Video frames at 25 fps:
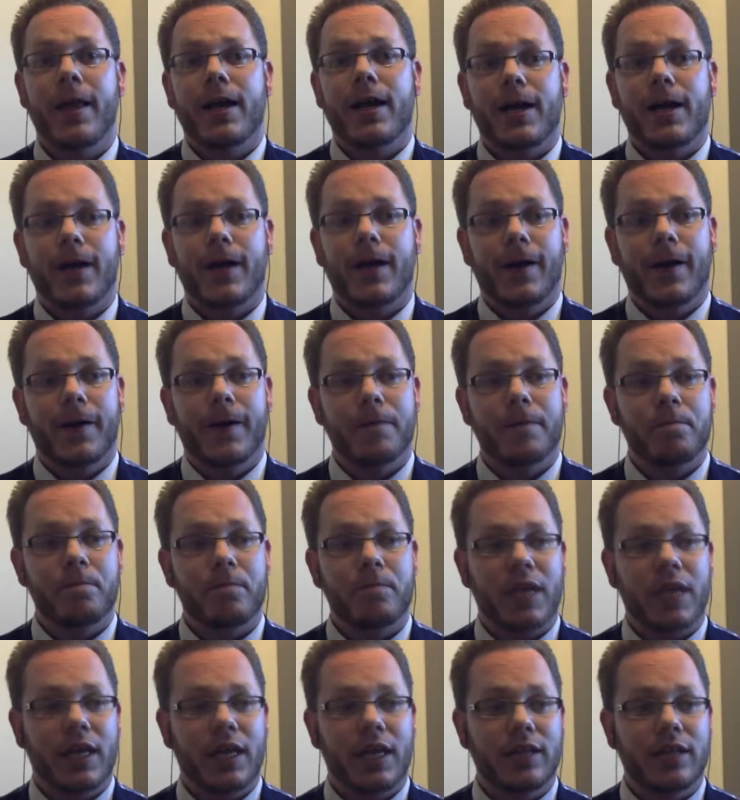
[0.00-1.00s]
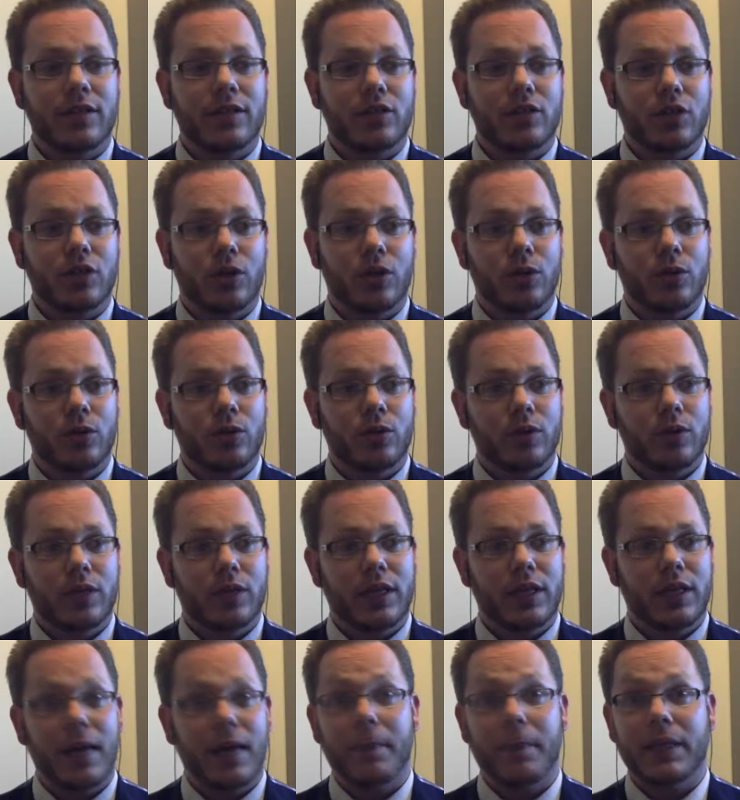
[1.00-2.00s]
And so
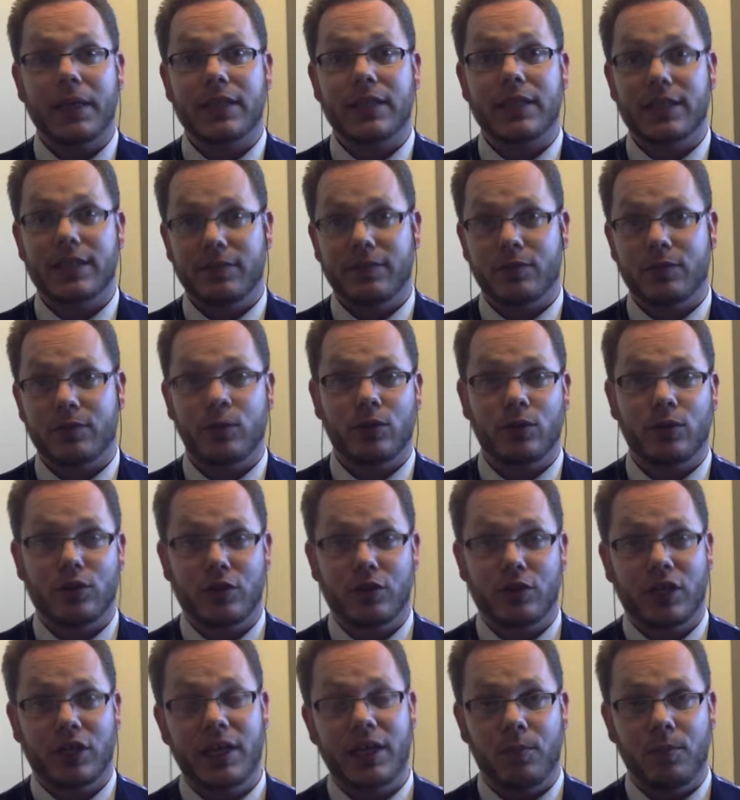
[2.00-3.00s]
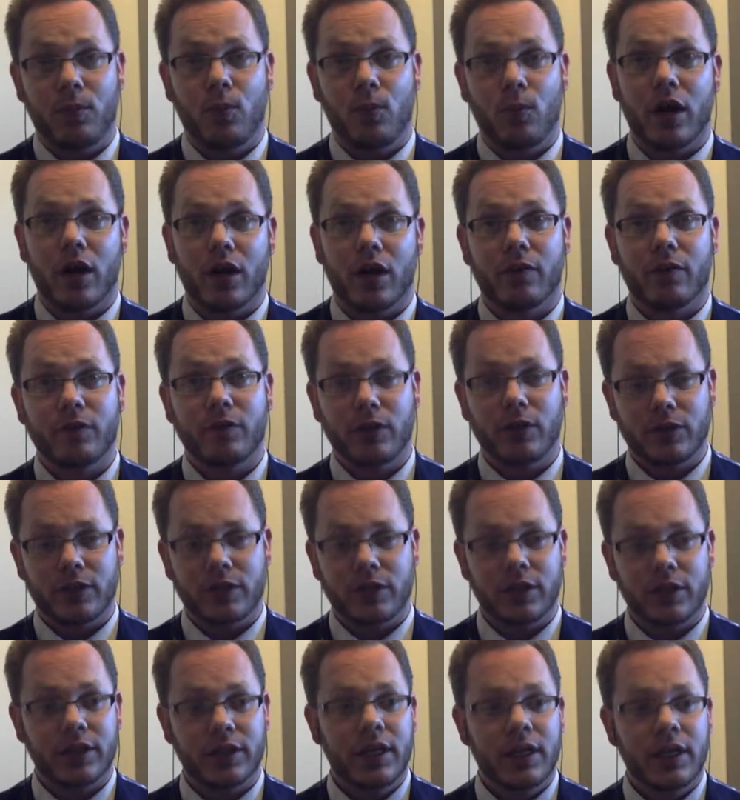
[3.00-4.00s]
that makes it difficult to keep water
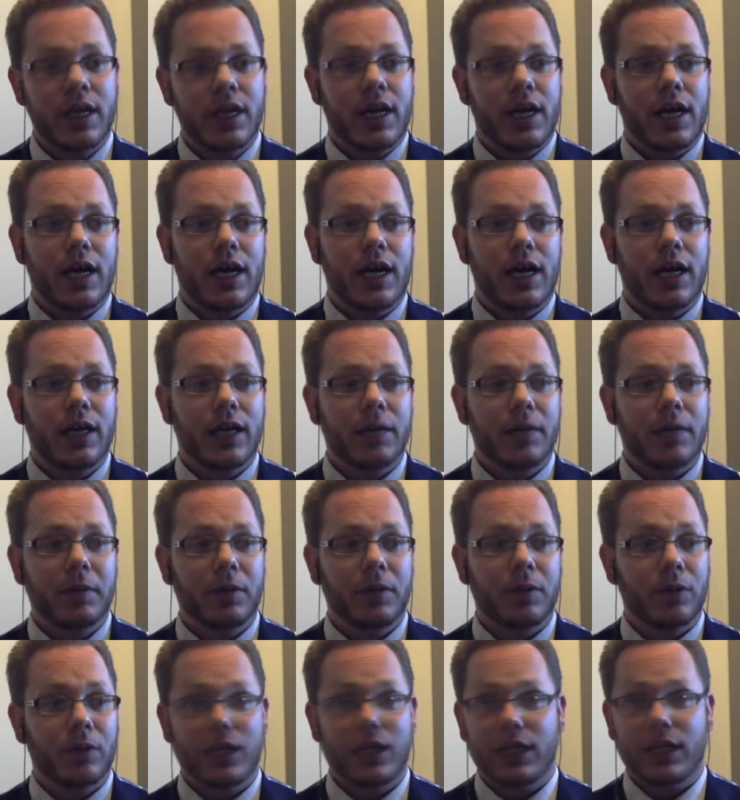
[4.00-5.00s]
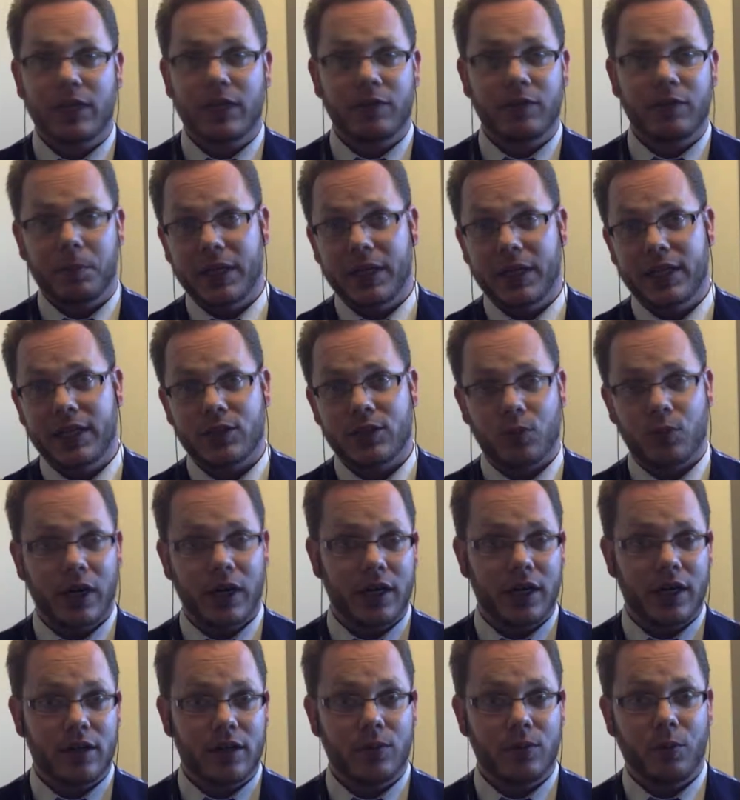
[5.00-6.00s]
filtered. And we didn't live in a place
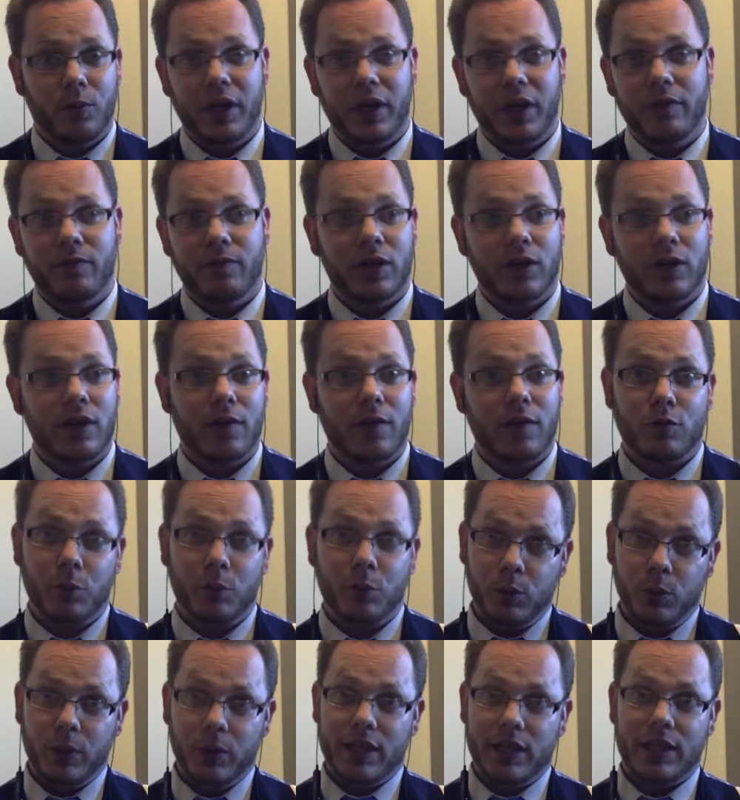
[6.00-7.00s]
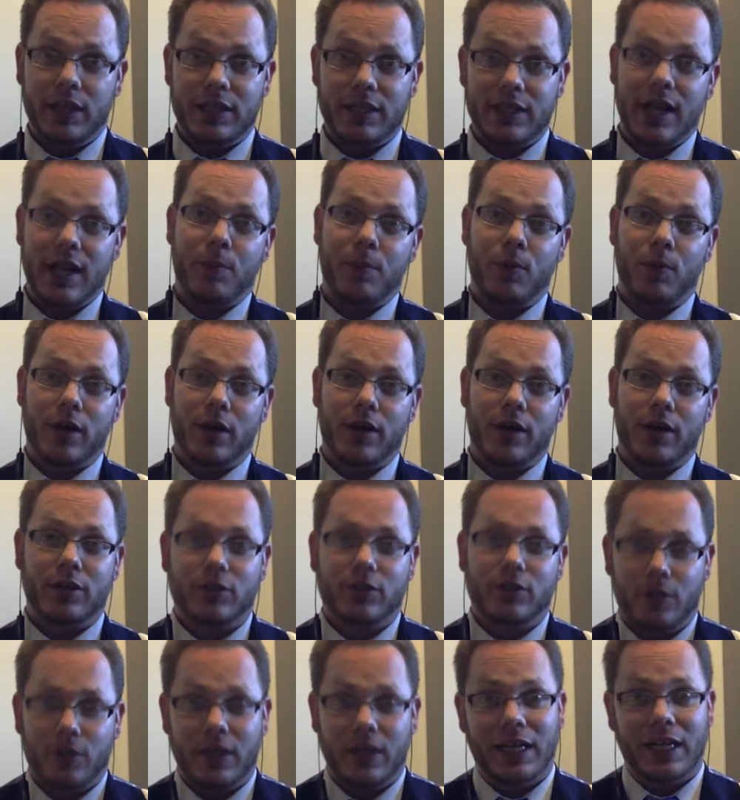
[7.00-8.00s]
where we felt comfortable with the tap water.
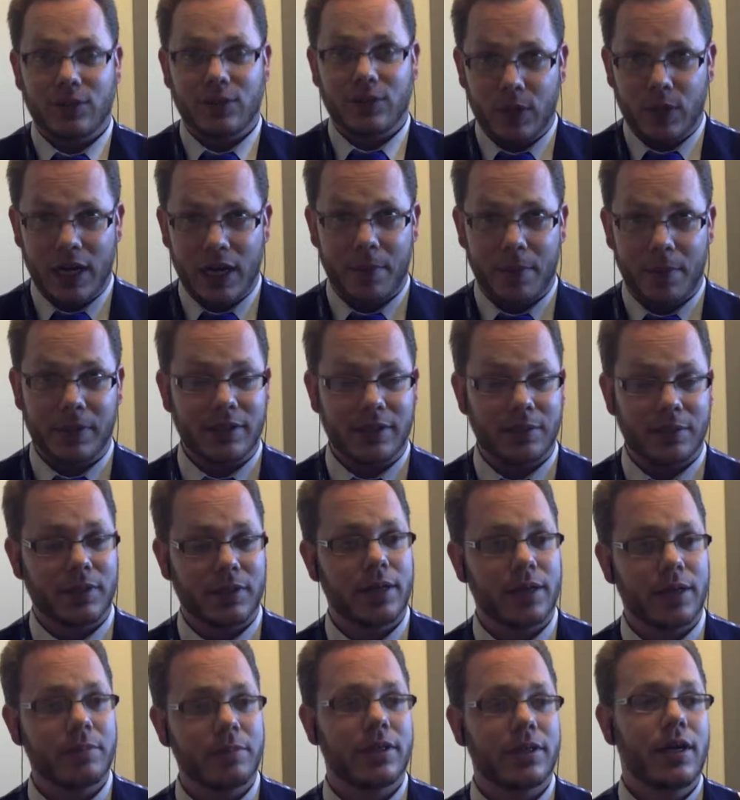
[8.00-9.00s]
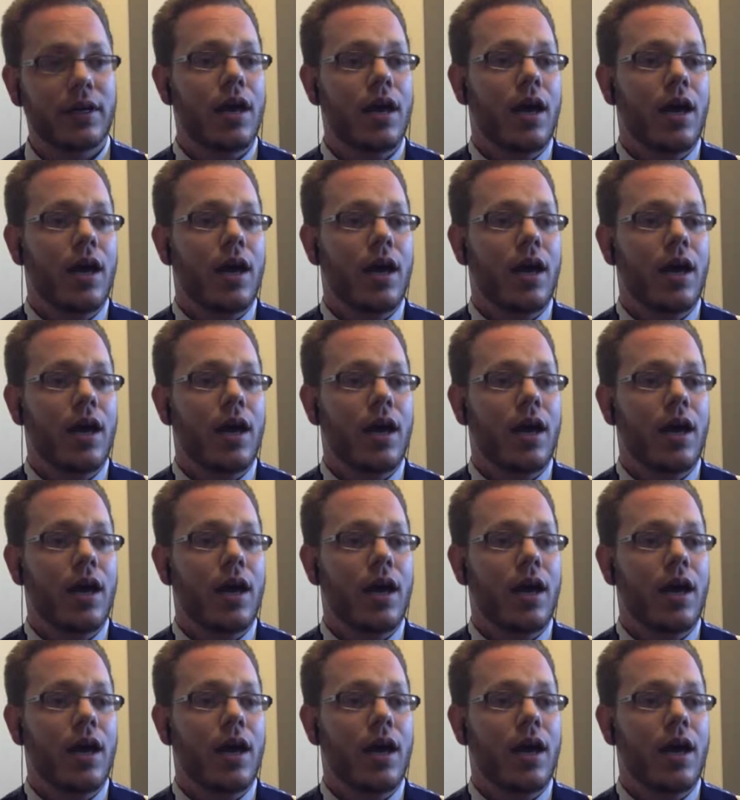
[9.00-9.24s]
So that's what happens sometimes.